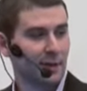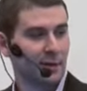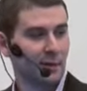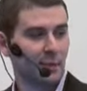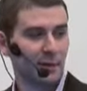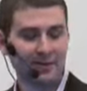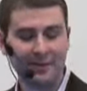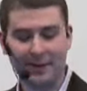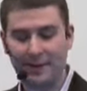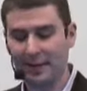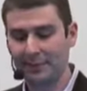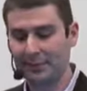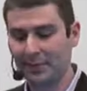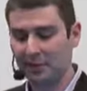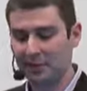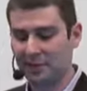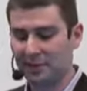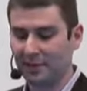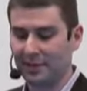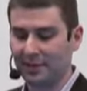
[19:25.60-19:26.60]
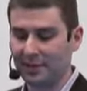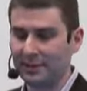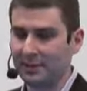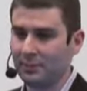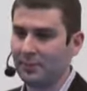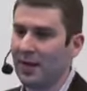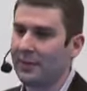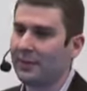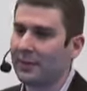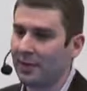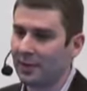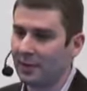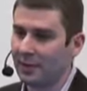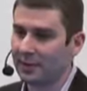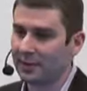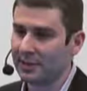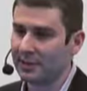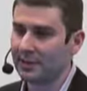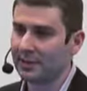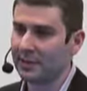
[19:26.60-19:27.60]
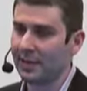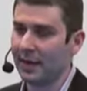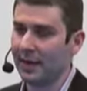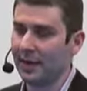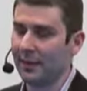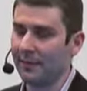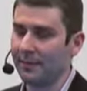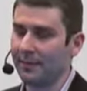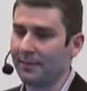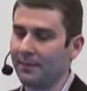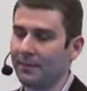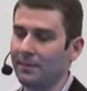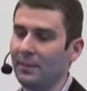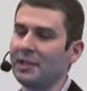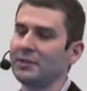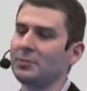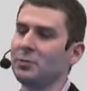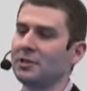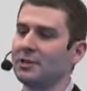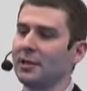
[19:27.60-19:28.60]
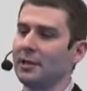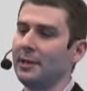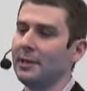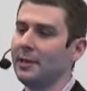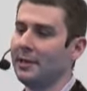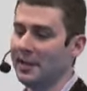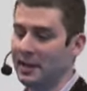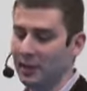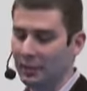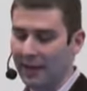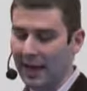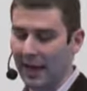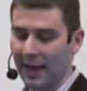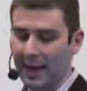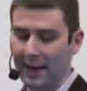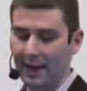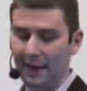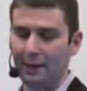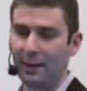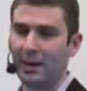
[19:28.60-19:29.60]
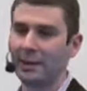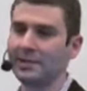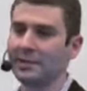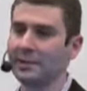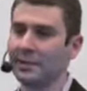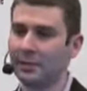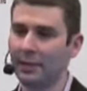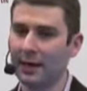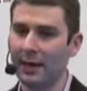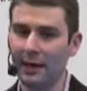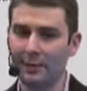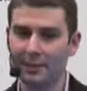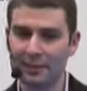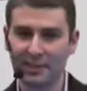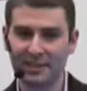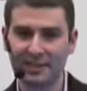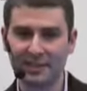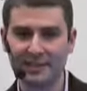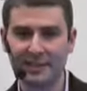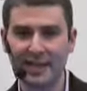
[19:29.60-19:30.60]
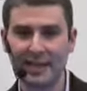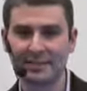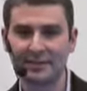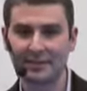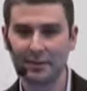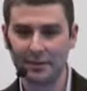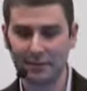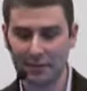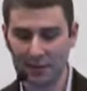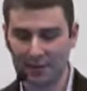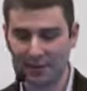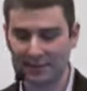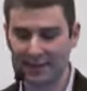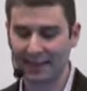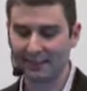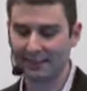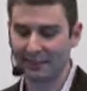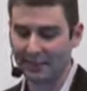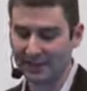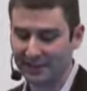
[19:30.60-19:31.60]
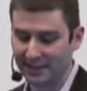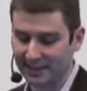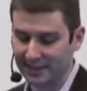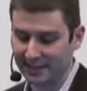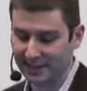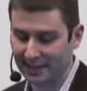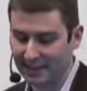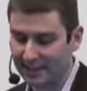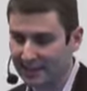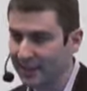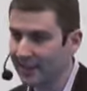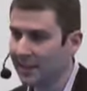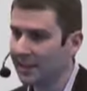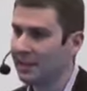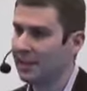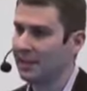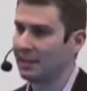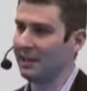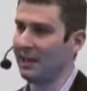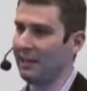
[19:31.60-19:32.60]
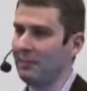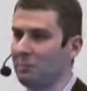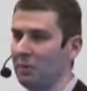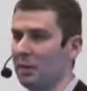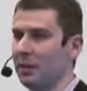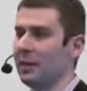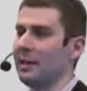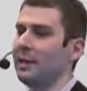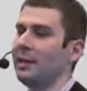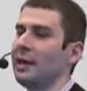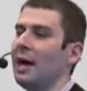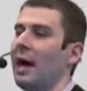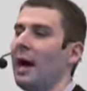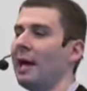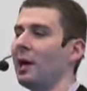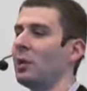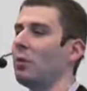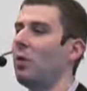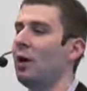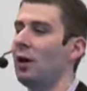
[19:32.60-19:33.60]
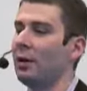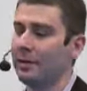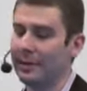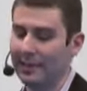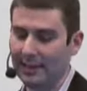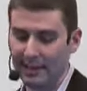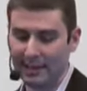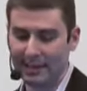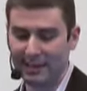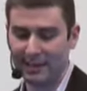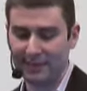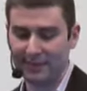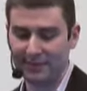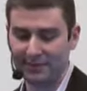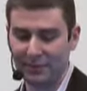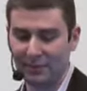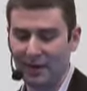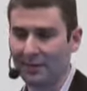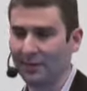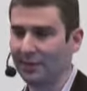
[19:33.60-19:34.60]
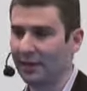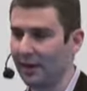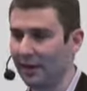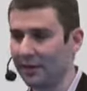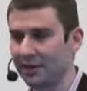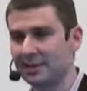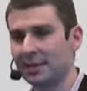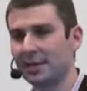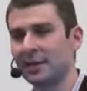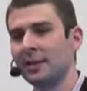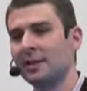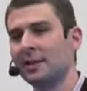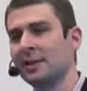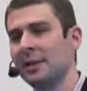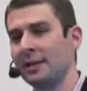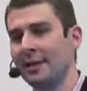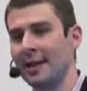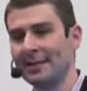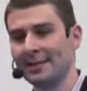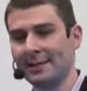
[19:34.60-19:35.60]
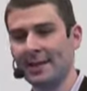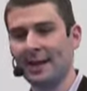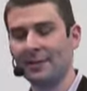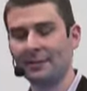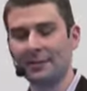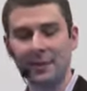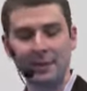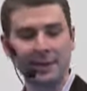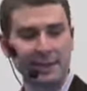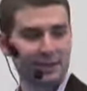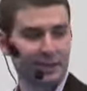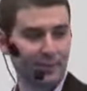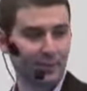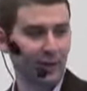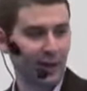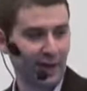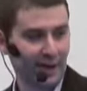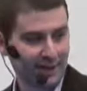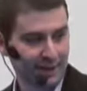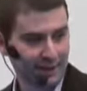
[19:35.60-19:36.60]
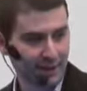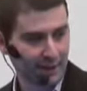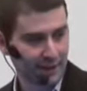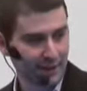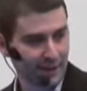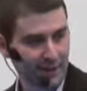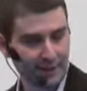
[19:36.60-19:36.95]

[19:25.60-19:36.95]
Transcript: We found that brochures and webinars, much more so than in the U.K., are also pretty successful for those types of businesses. You get really high-quality leads from webinars, and that's not really surprising.